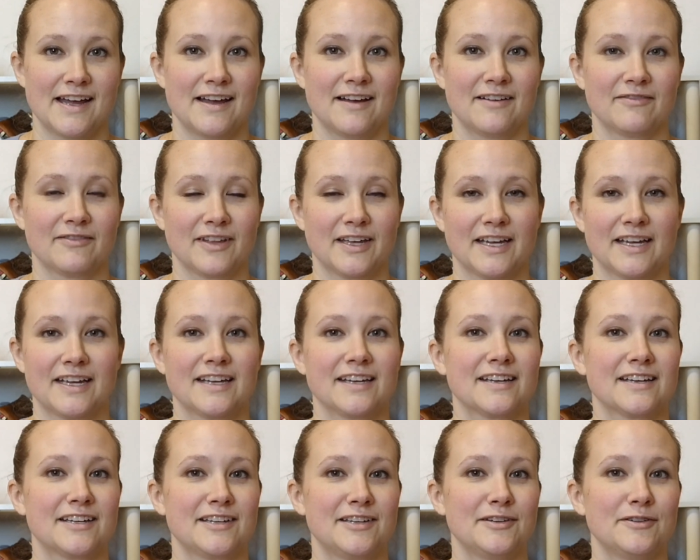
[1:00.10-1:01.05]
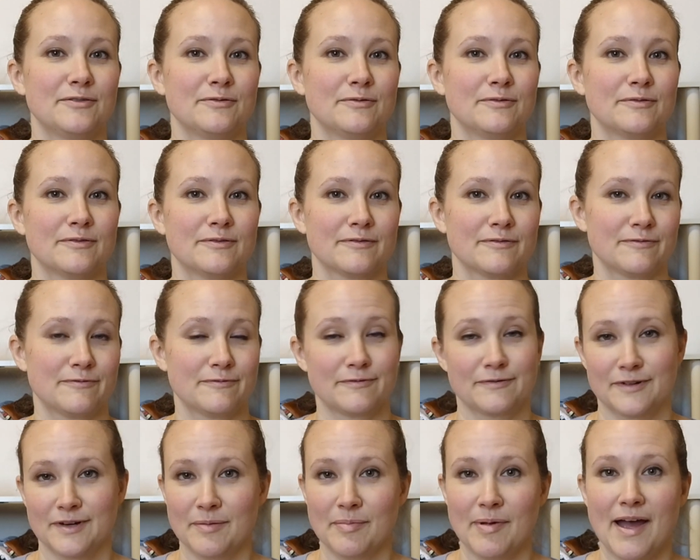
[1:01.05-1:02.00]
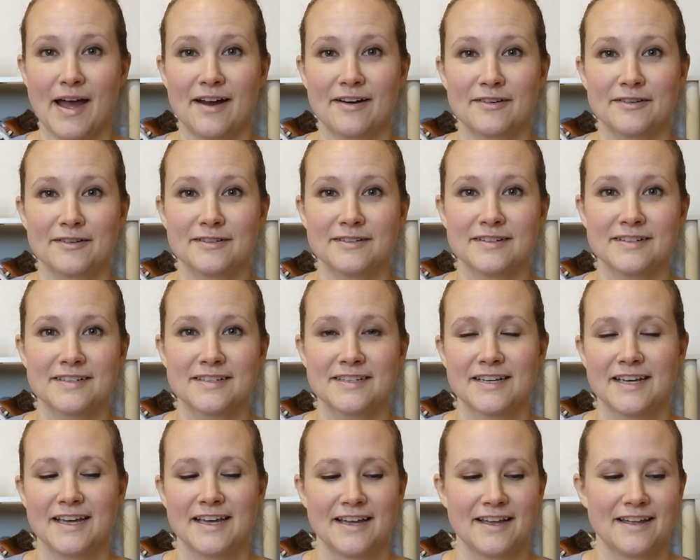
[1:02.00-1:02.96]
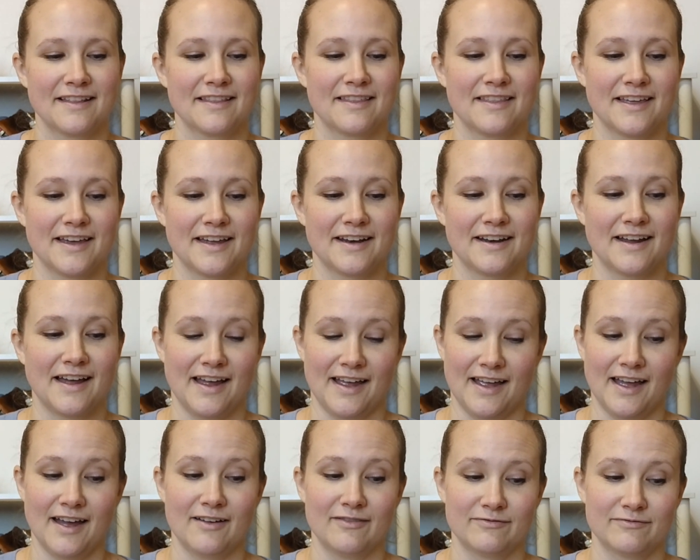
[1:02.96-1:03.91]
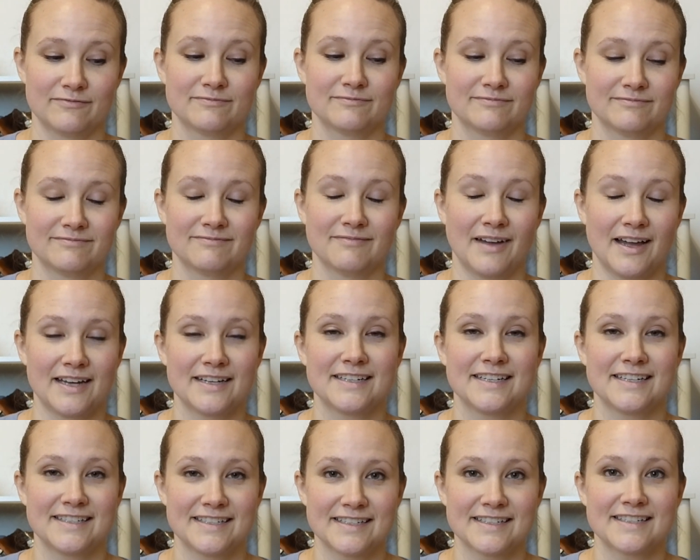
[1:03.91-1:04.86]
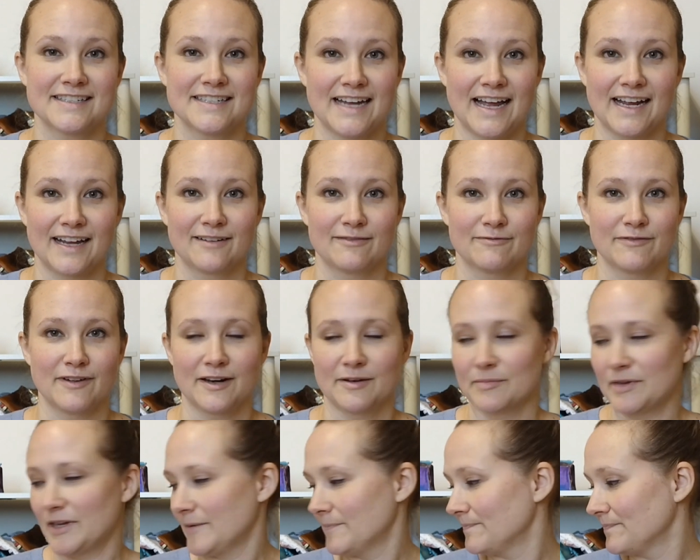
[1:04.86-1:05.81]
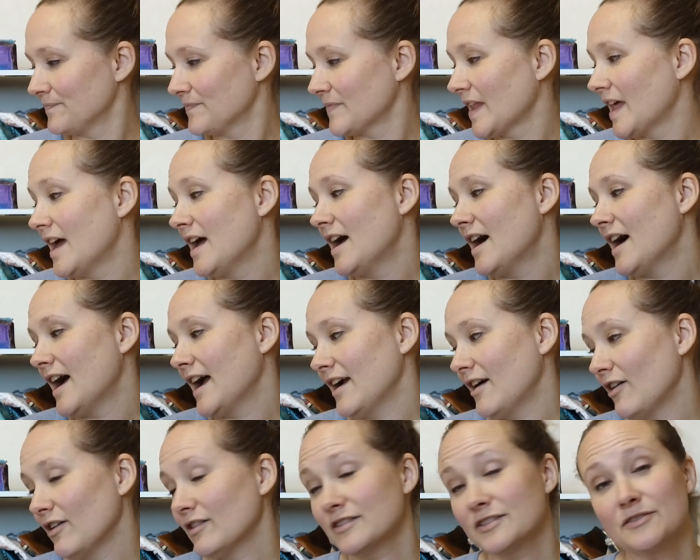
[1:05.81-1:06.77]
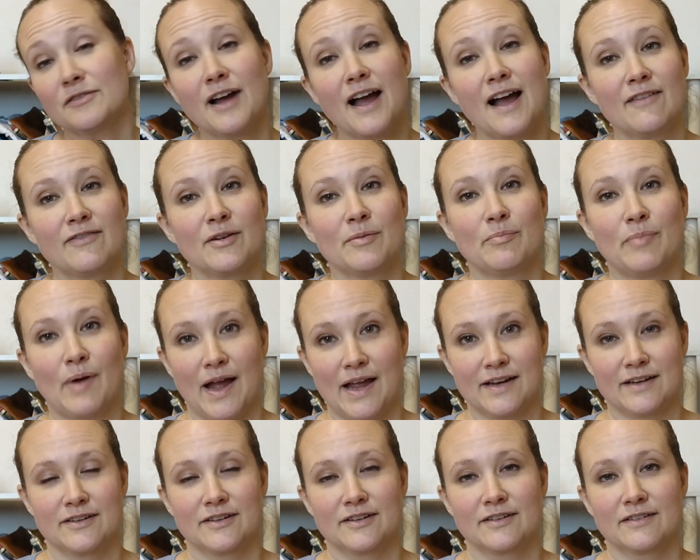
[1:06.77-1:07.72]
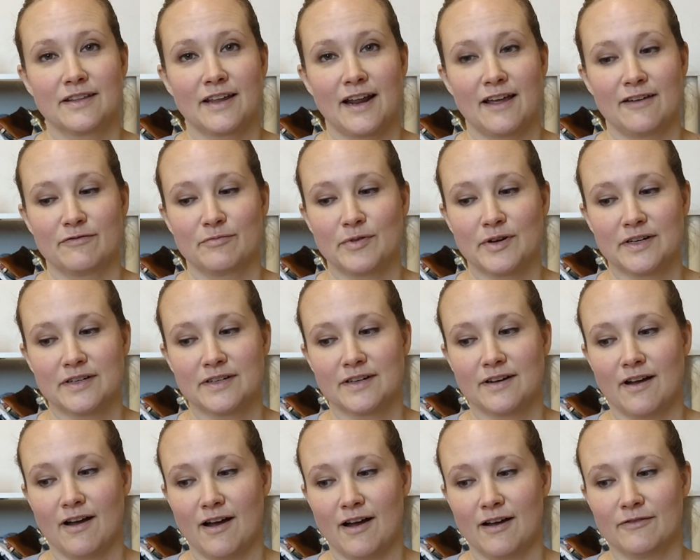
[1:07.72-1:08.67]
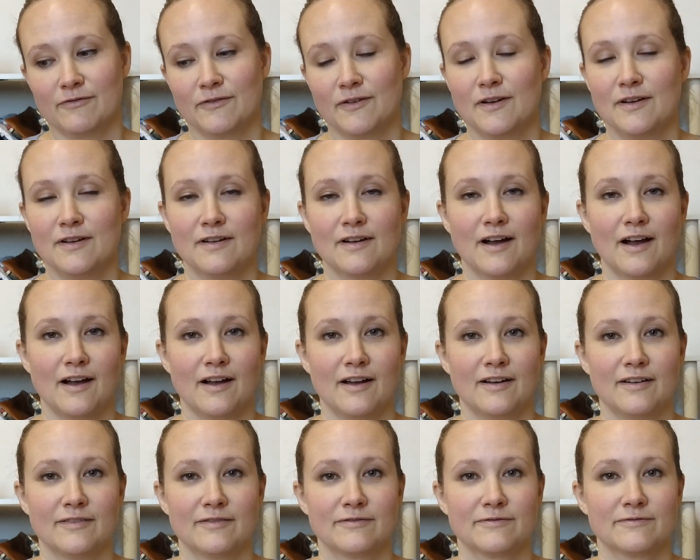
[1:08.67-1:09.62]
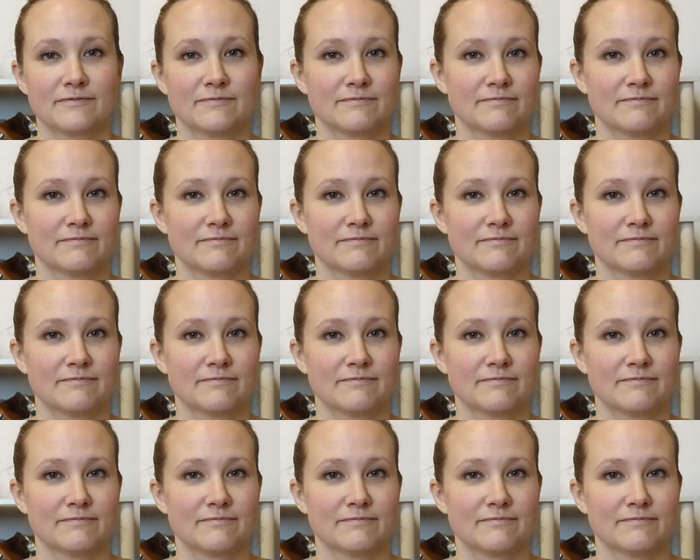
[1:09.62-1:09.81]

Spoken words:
have like cute free patterns, then I have a decent stack in front of me. I also have a binder that I've printed off of